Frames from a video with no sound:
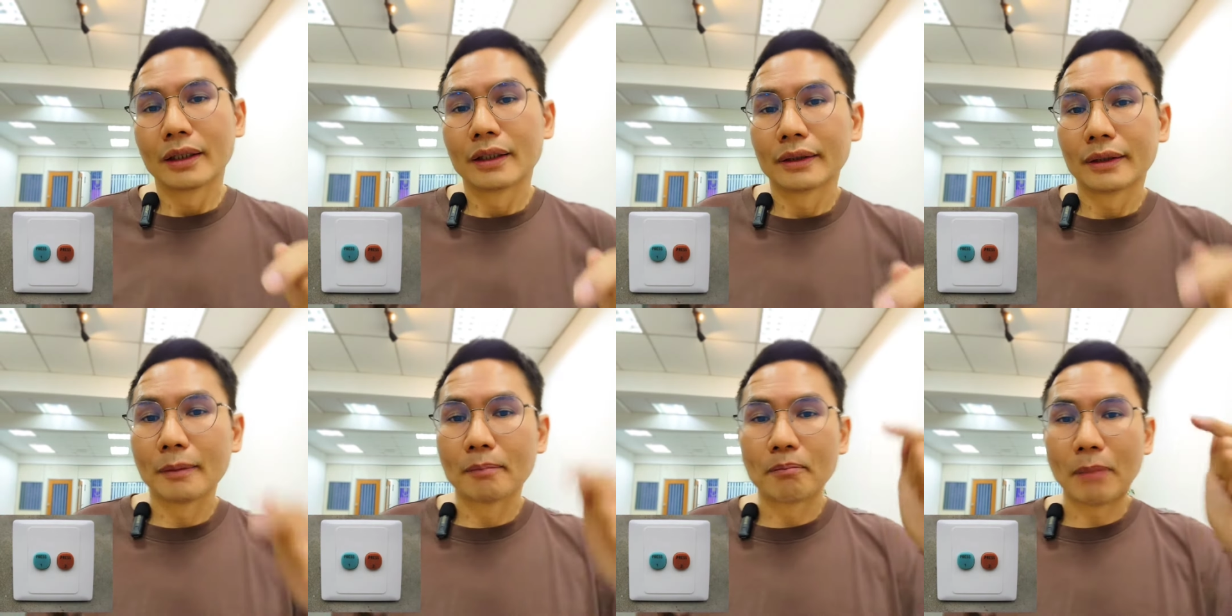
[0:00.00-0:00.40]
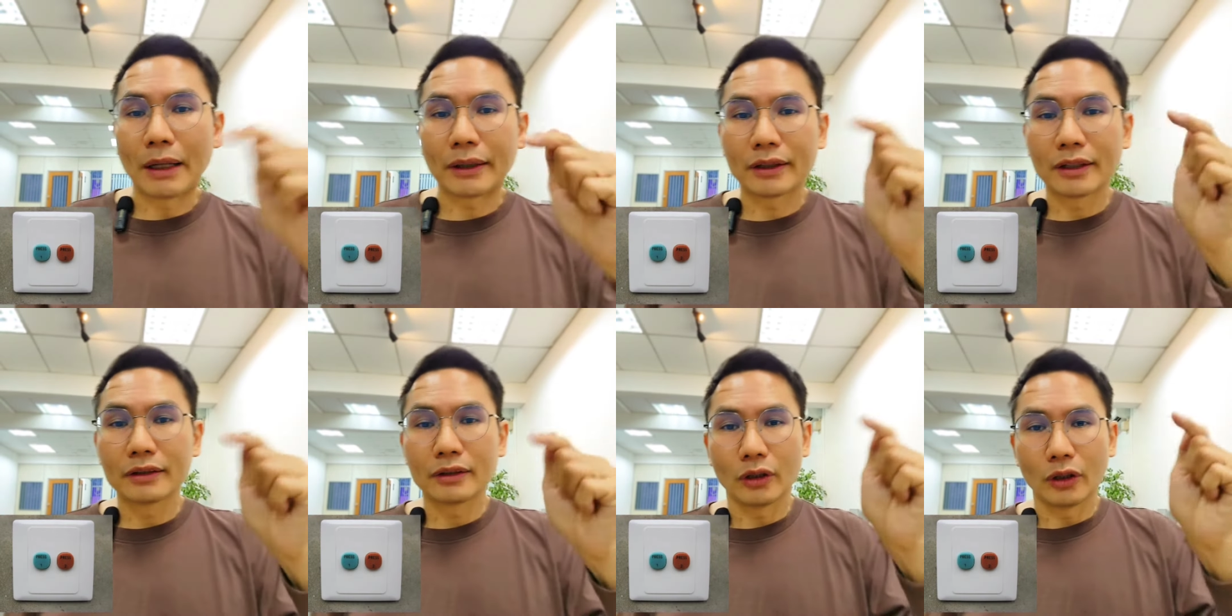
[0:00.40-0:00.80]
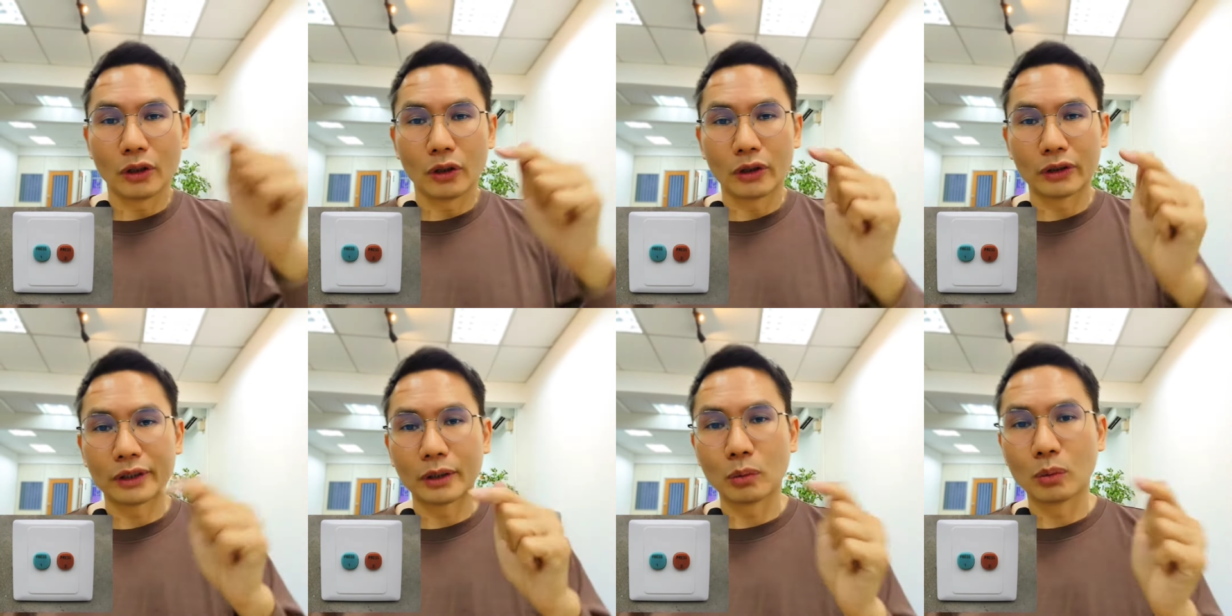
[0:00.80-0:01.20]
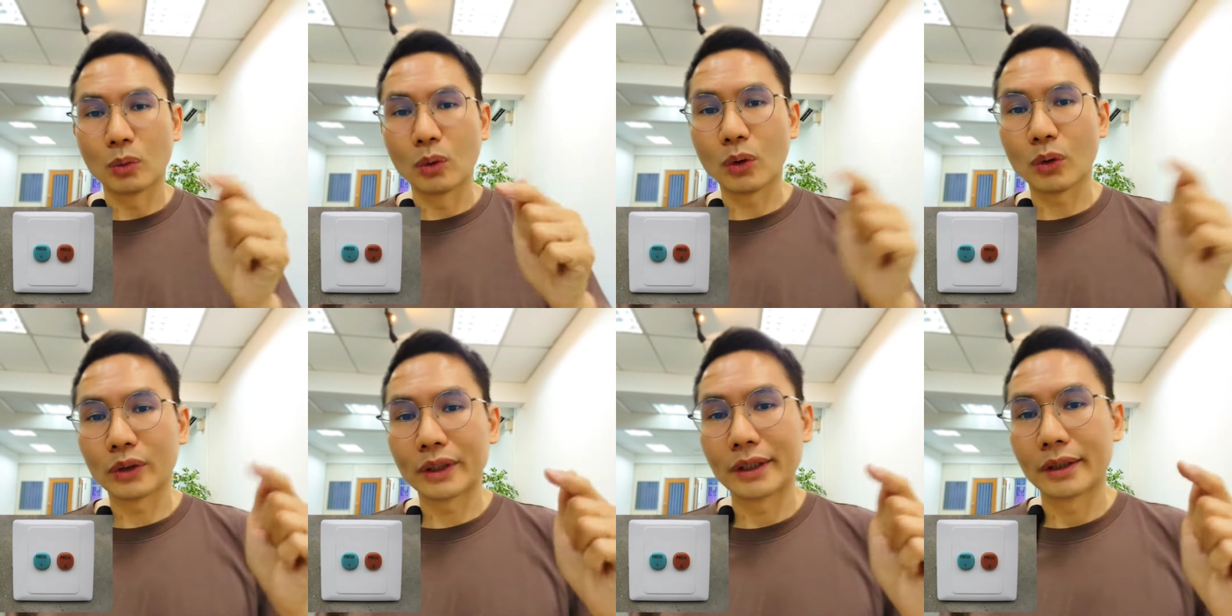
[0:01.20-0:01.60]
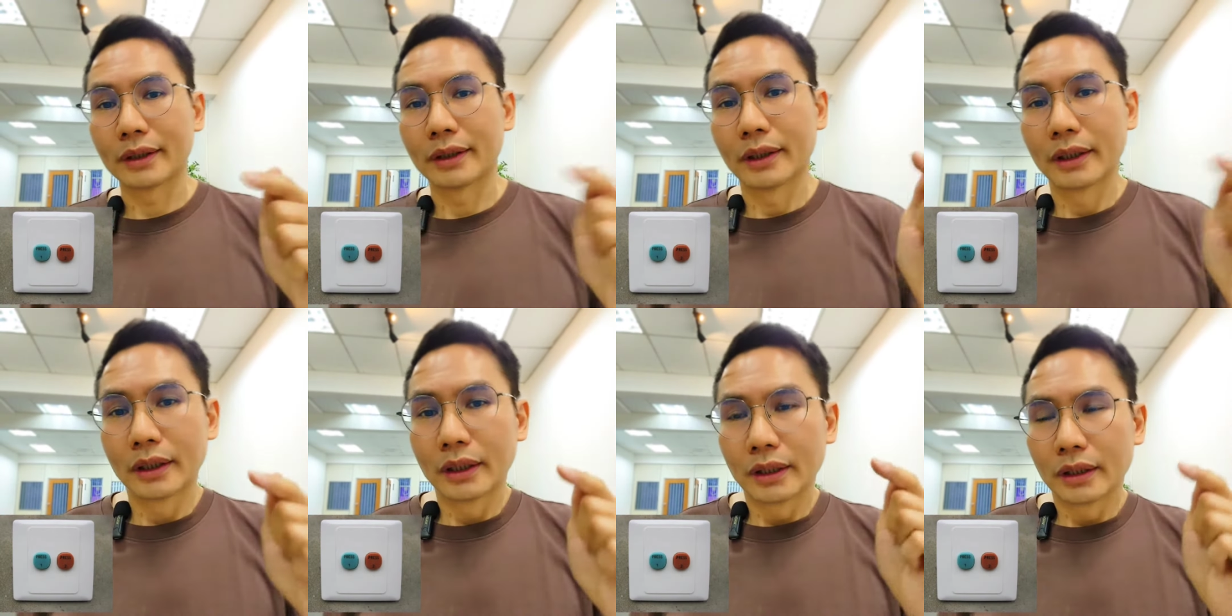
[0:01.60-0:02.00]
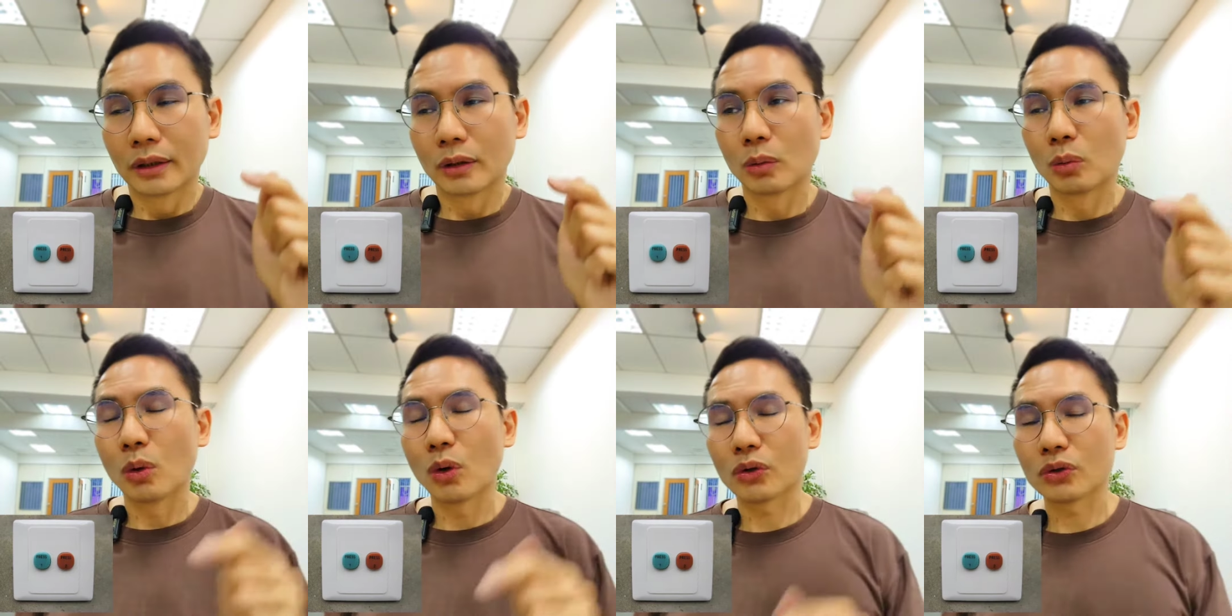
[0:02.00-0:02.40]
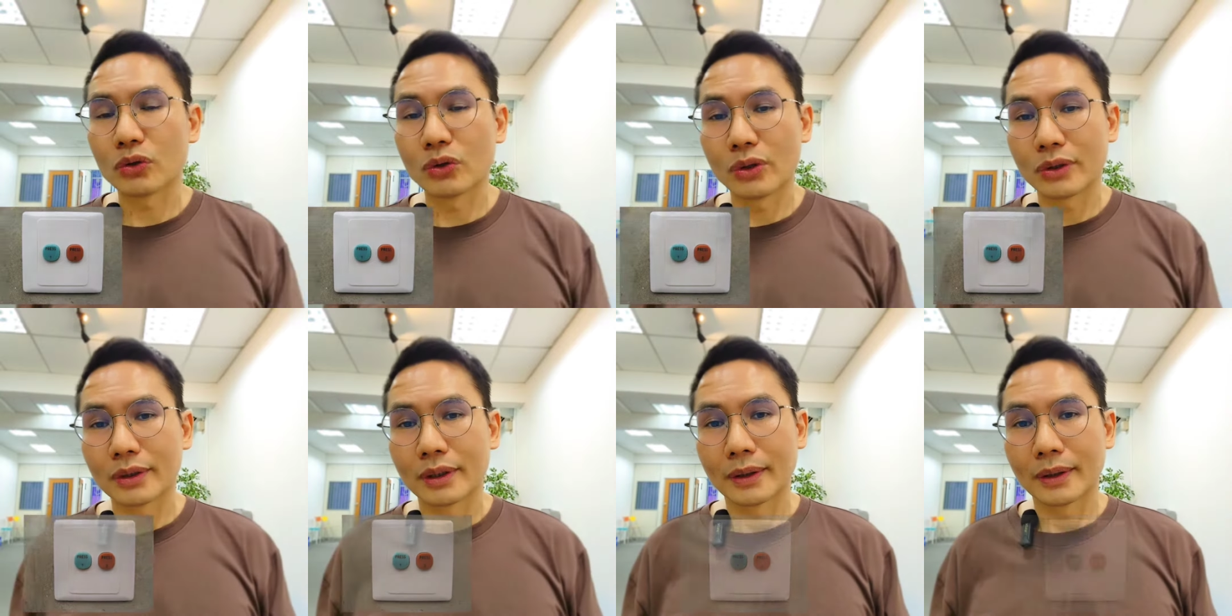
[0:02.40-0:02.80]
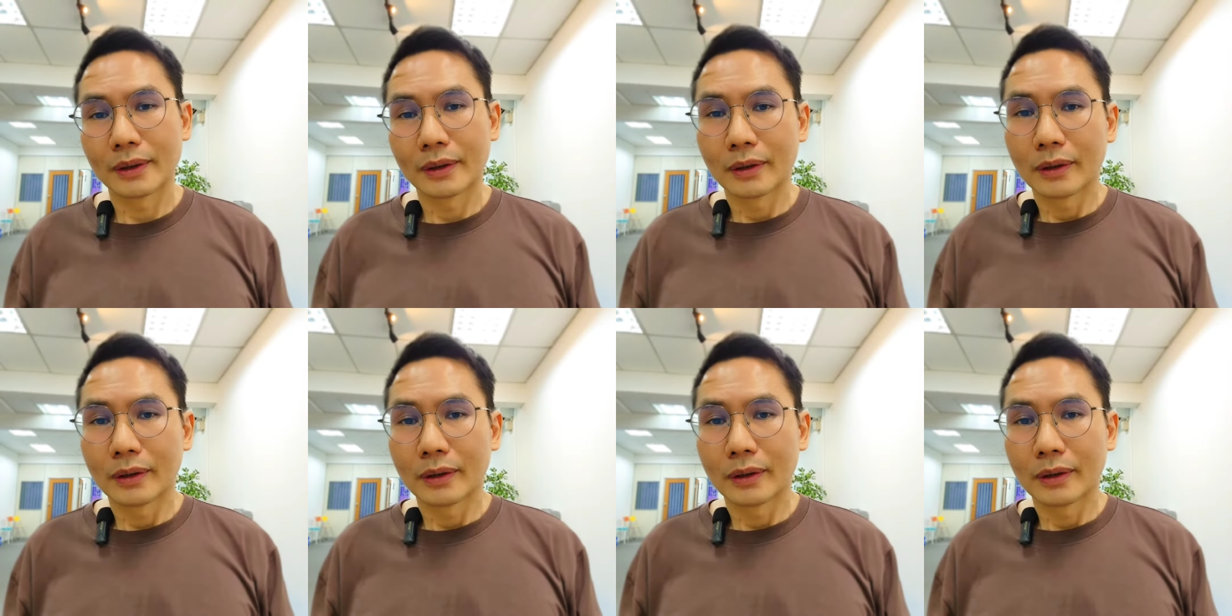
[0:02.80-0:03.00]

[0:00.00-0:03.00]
the button on the wall there. The wall switch.